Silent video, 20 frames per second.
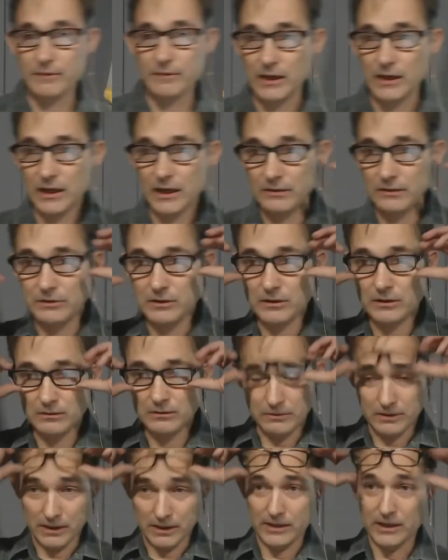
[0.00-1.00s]
and give you
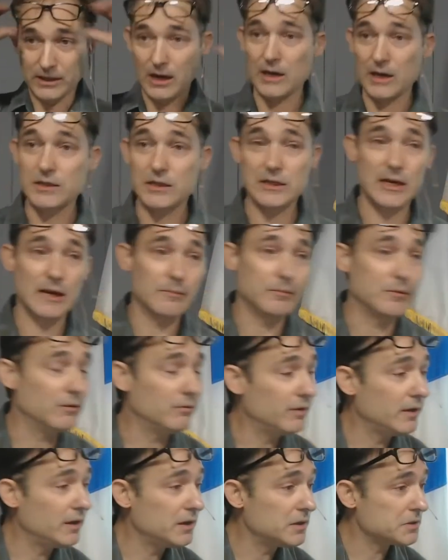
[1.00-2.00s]
a concept
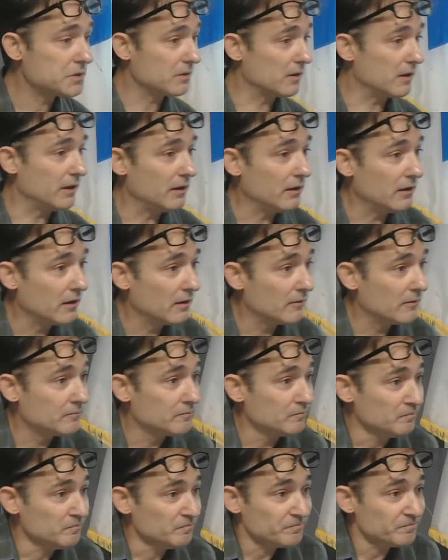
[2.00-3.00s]
of history.
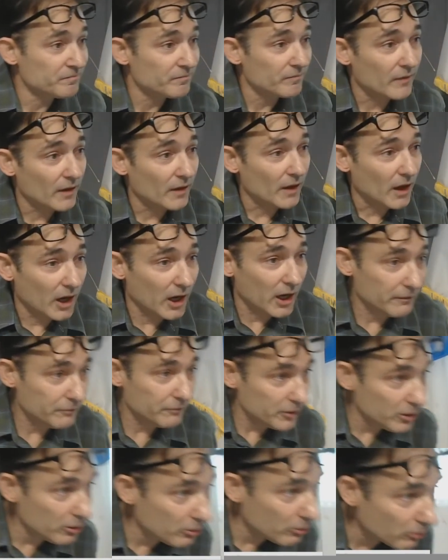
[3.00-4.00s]
If
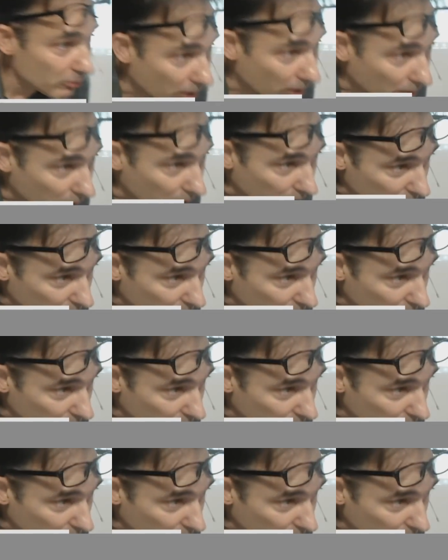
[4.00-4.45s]
you are